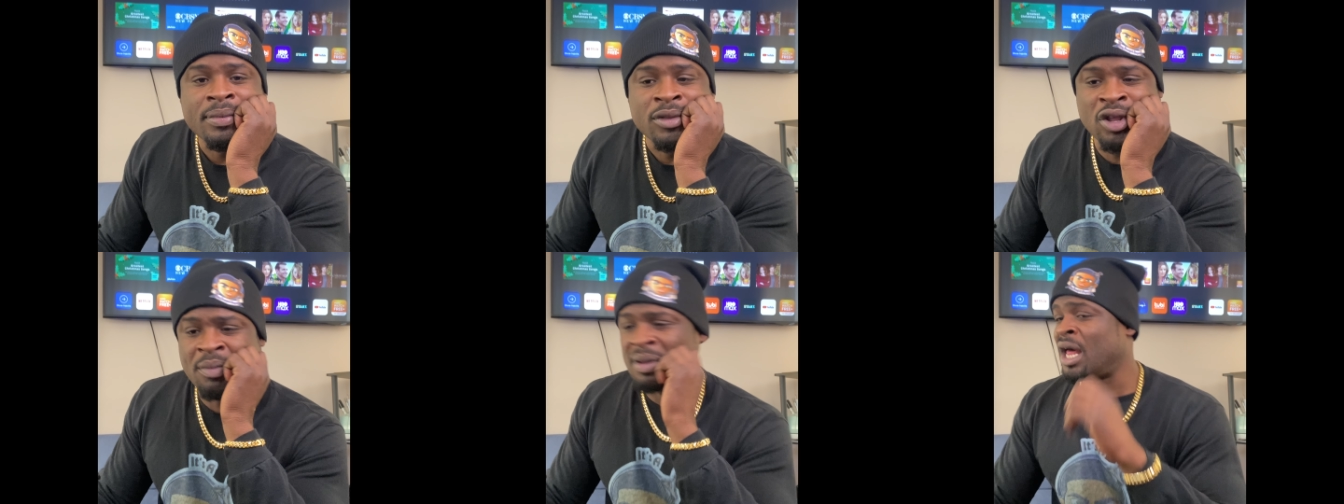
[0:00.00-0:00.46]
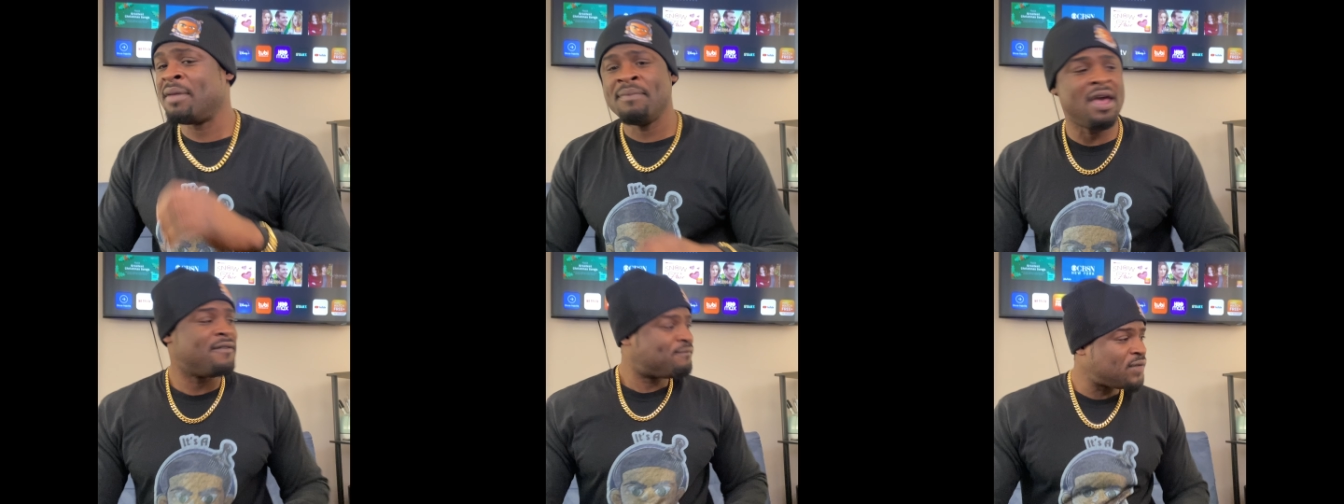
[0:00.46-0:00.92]
You'd be like,
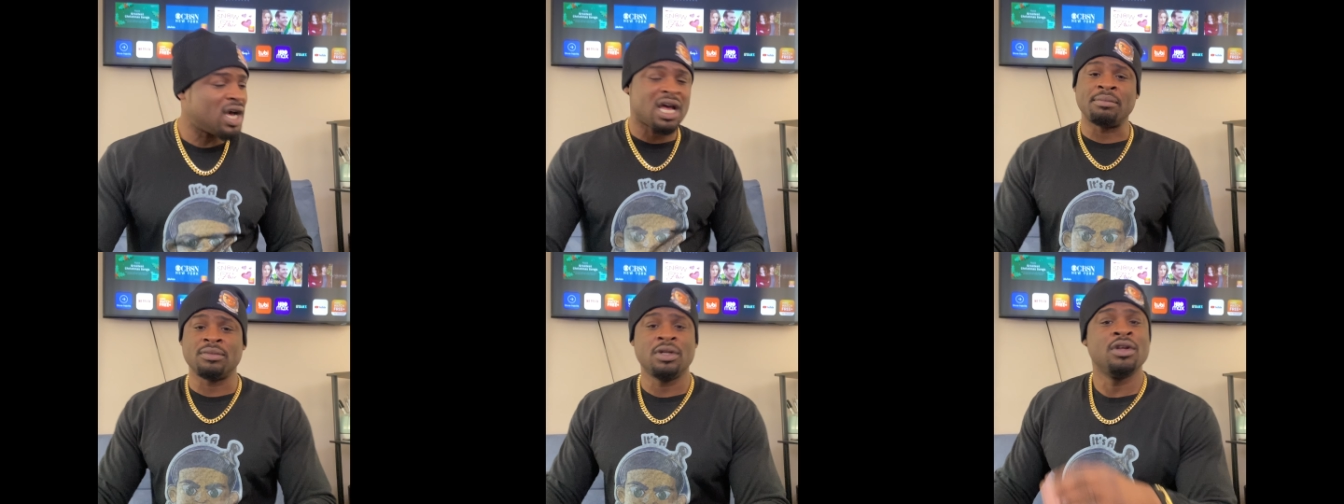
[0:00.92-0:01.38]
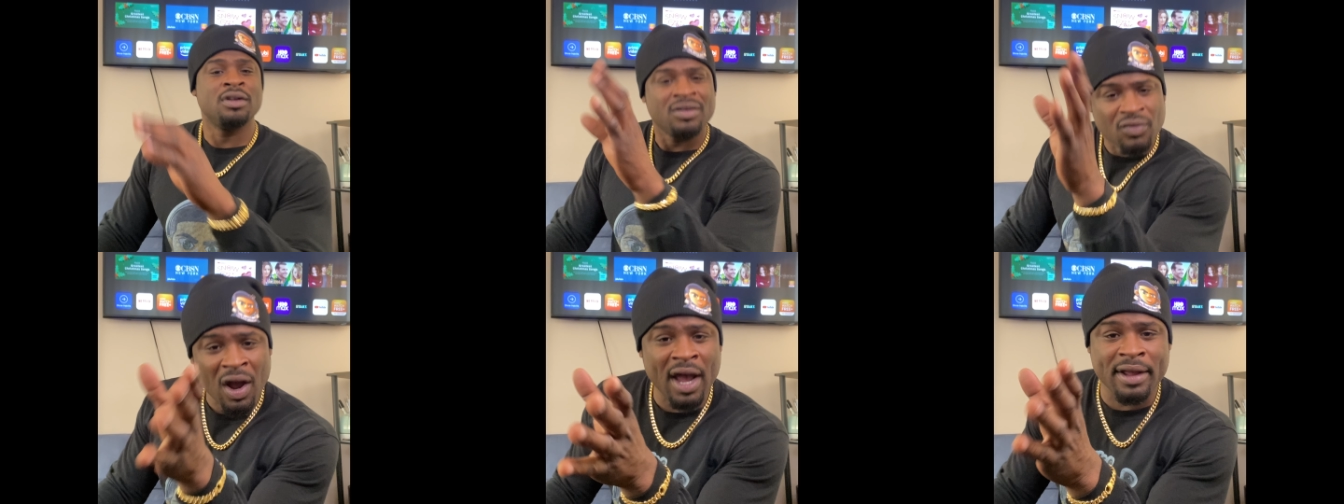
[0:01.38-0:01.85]
man, fuck, I'm
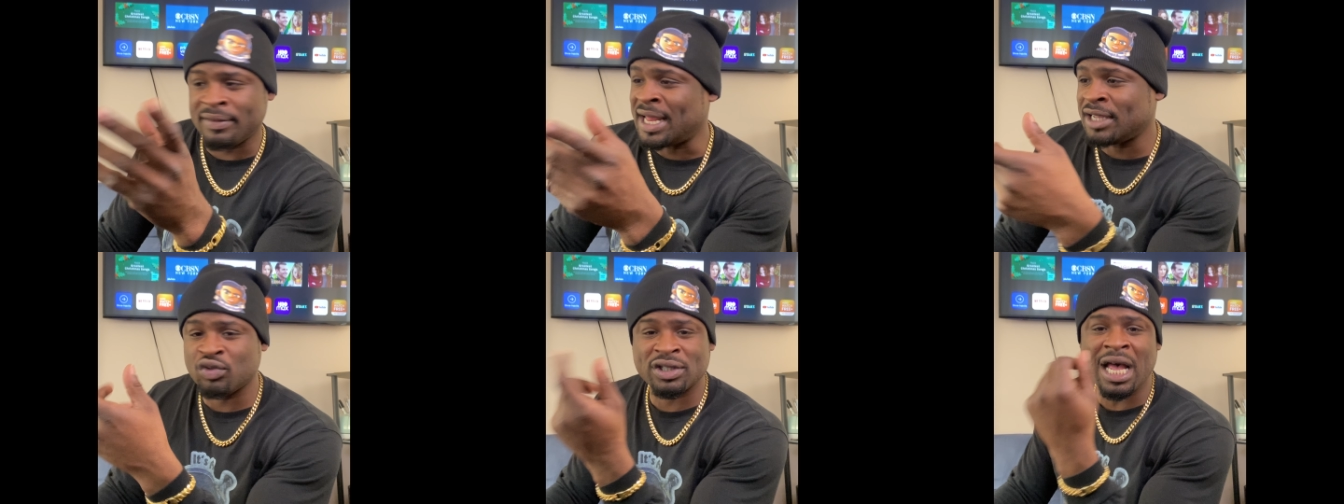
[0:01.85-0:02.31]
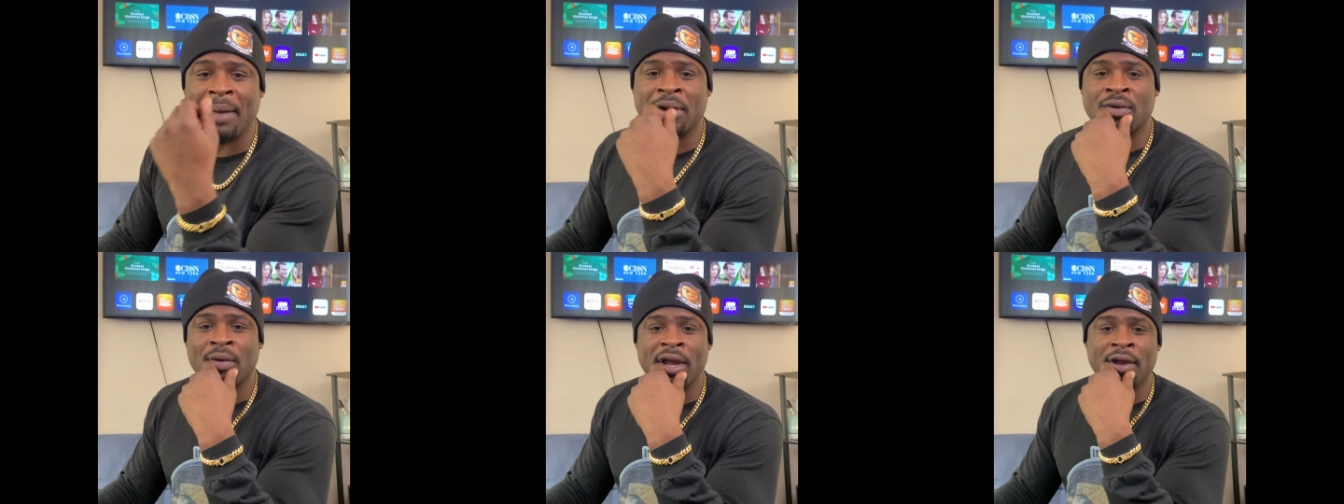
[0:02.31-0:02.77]
right. That's what's
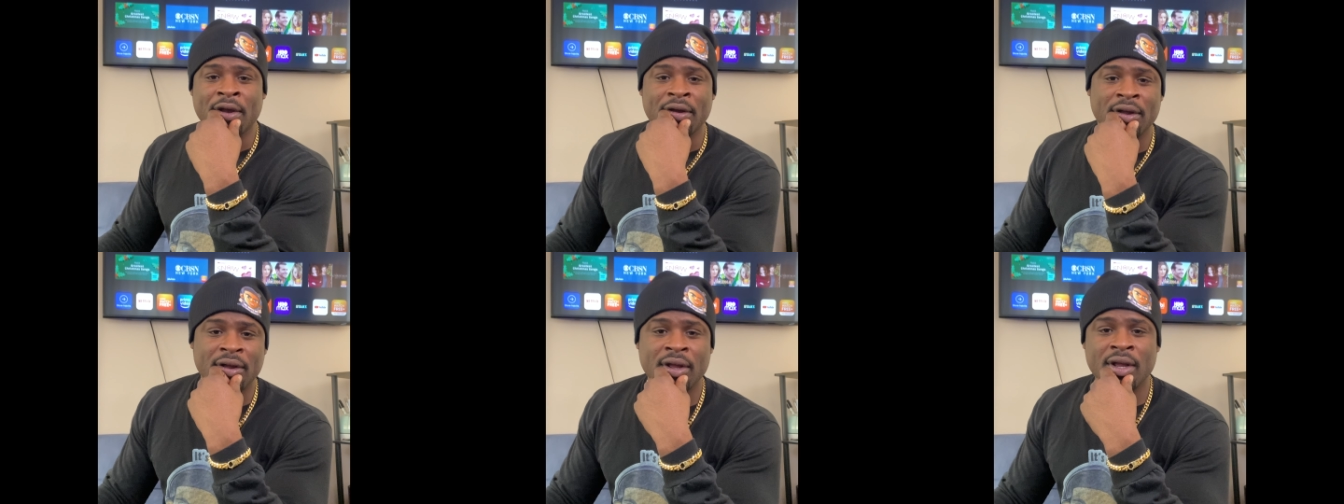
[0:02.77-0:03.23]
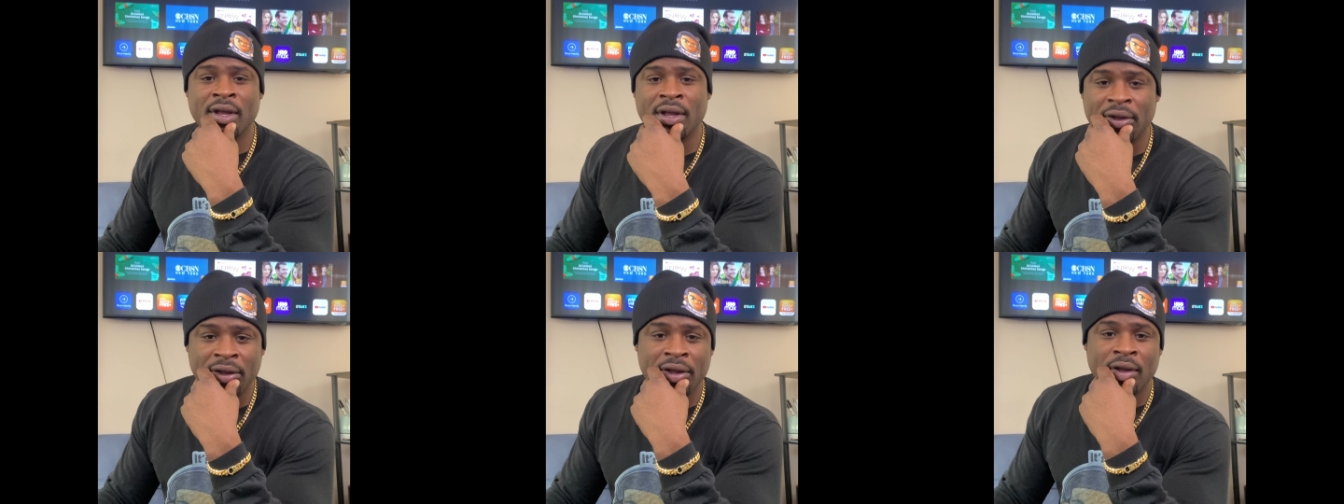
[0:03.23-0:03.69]
happening right here.
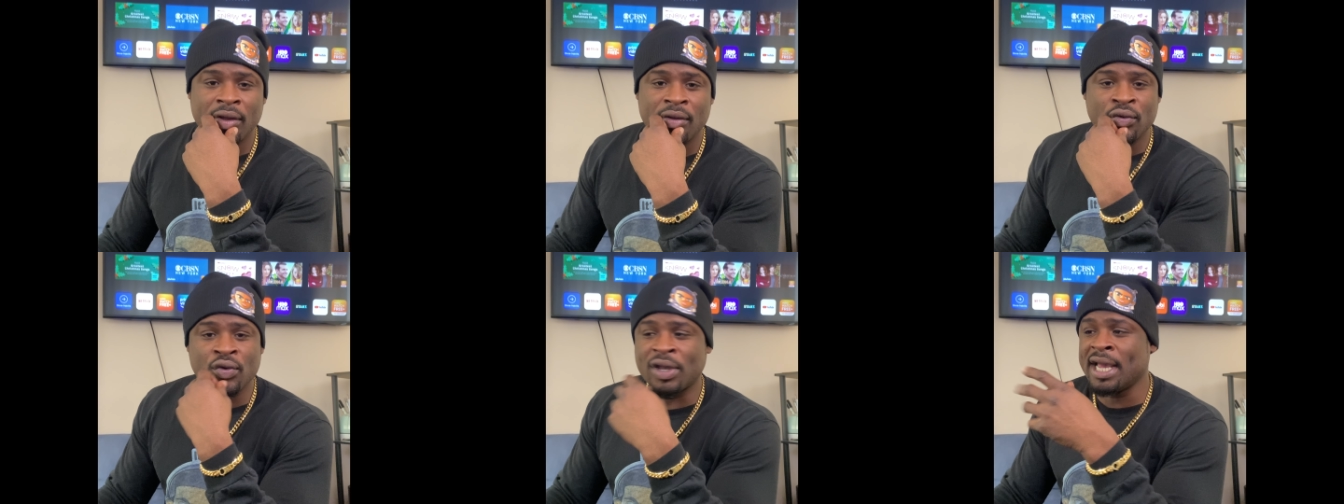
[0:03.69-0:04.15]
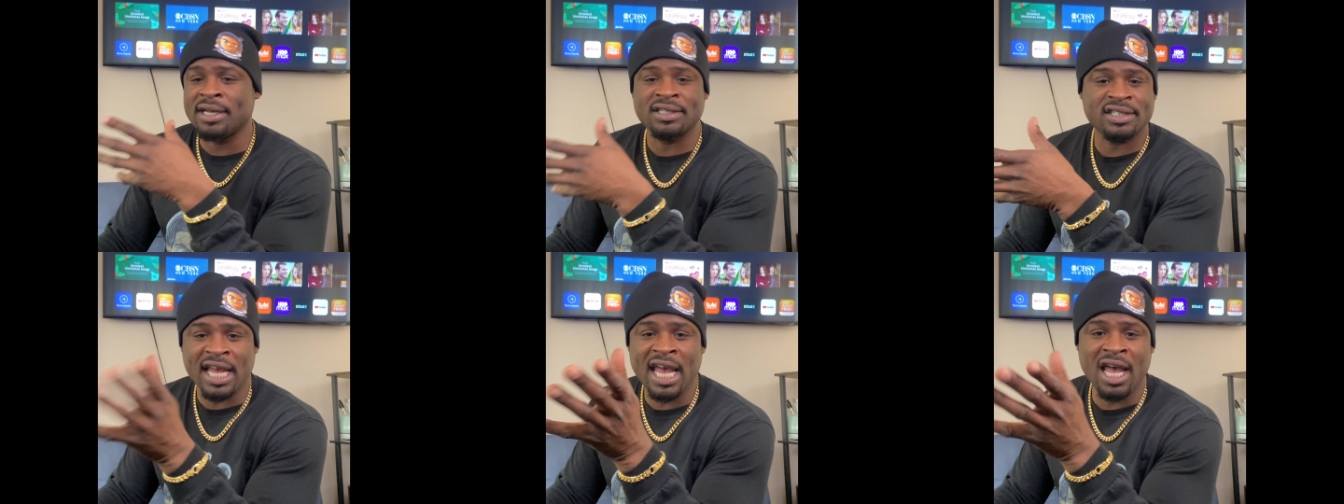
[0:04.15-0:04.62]
You getting
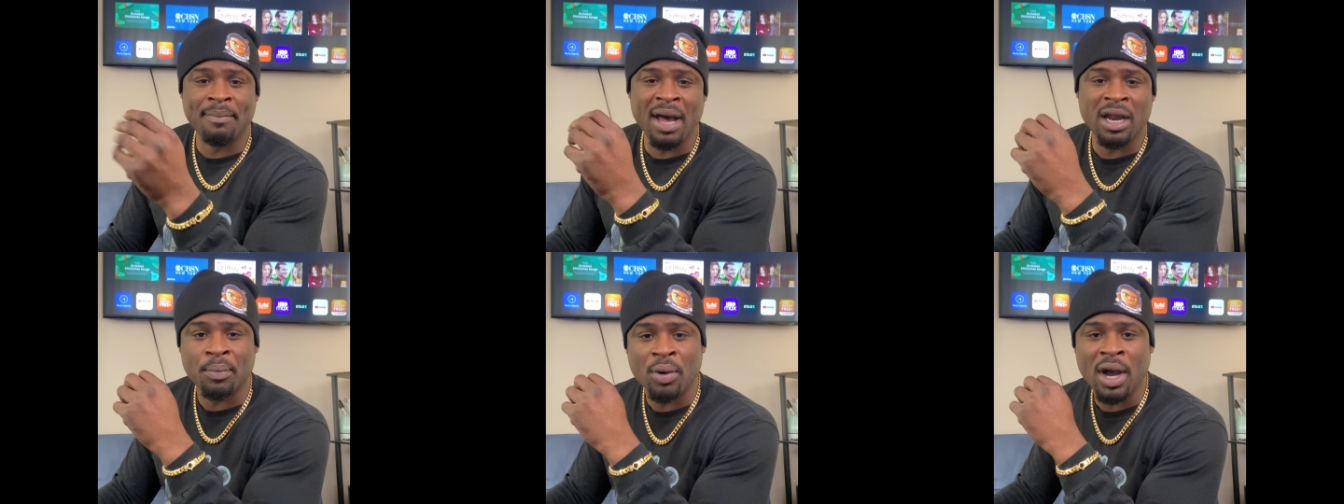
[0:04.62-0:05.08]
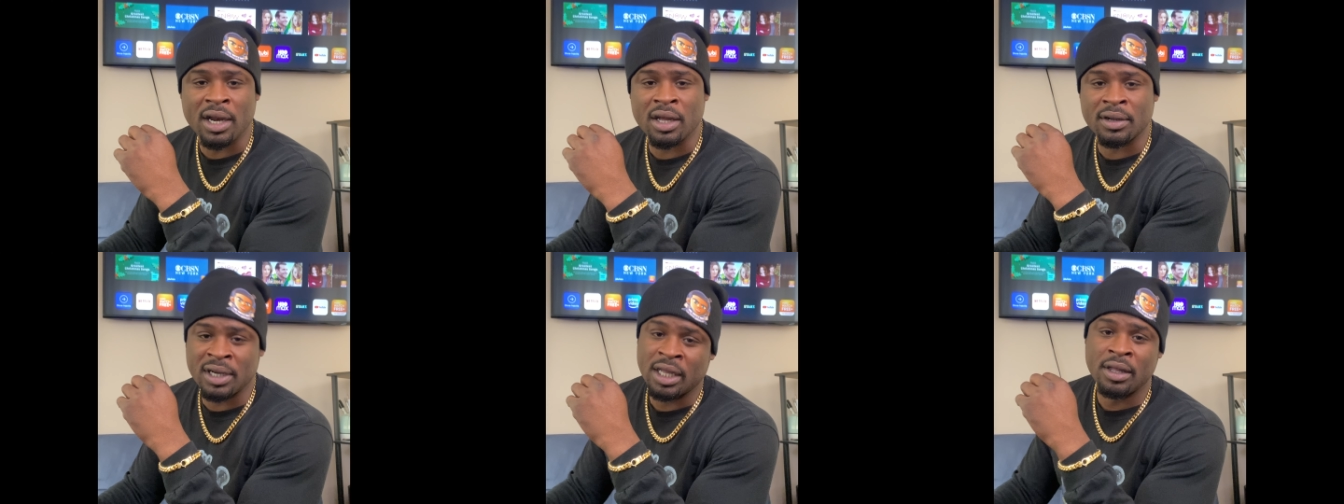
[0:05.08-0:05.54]
scammed by the
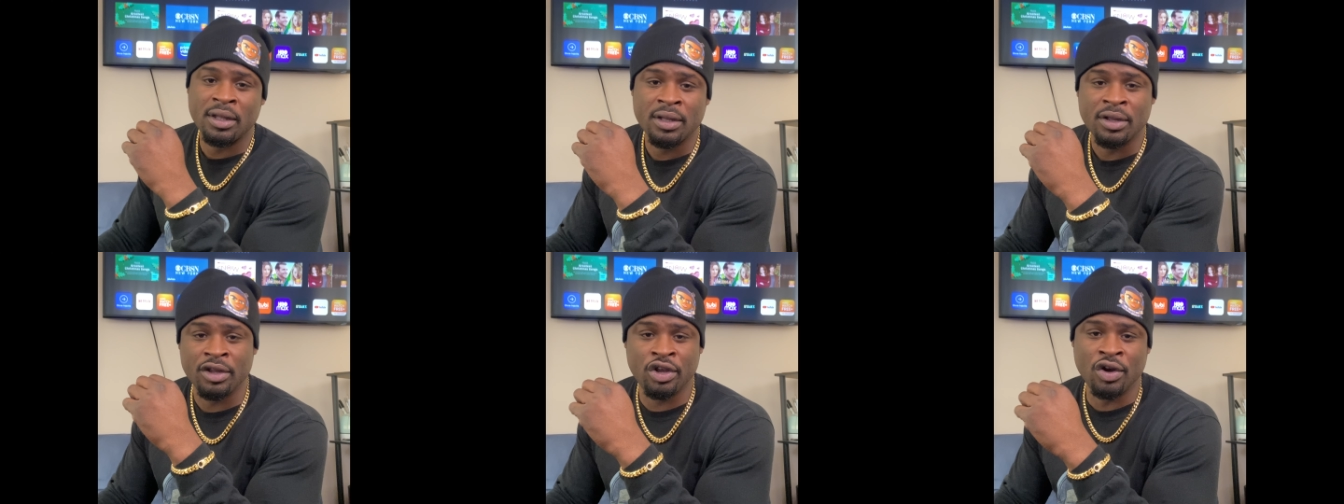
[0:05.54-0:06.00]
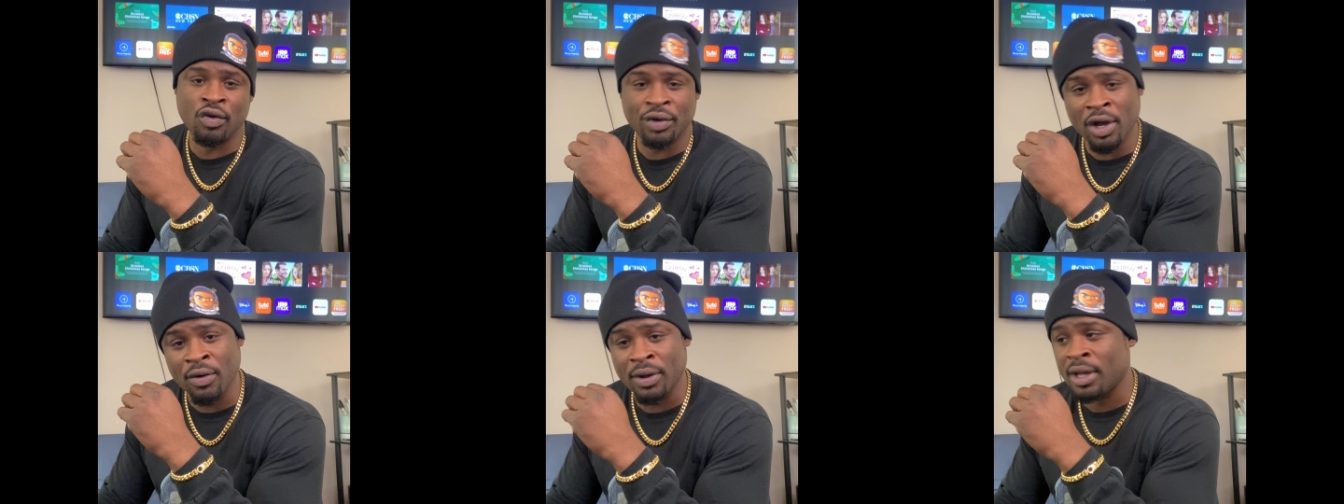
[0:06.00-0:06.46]
product, nigga. You don't
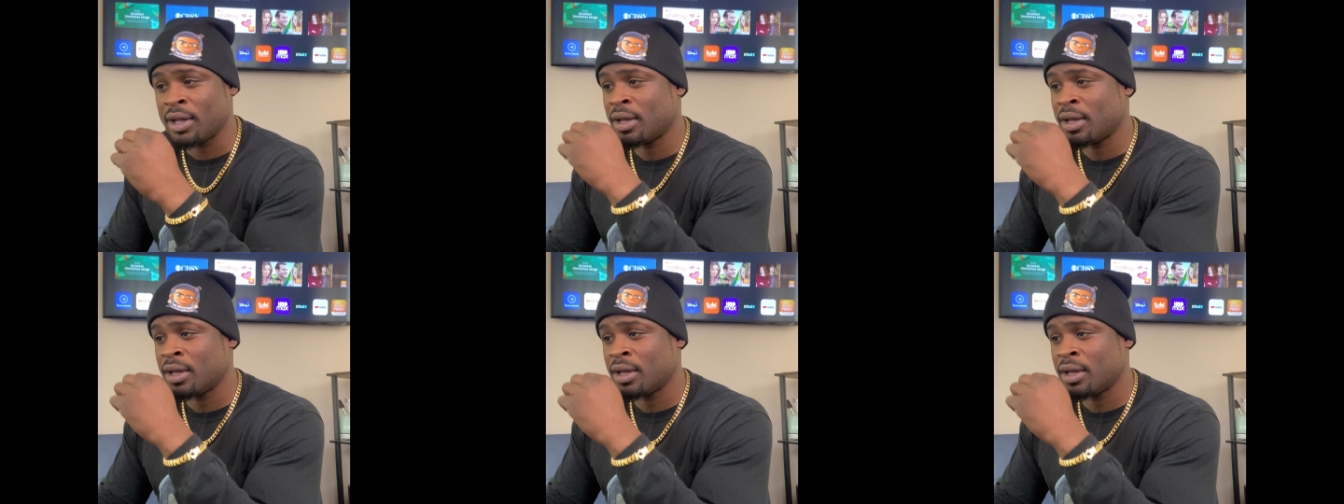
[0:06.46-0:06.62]
know it.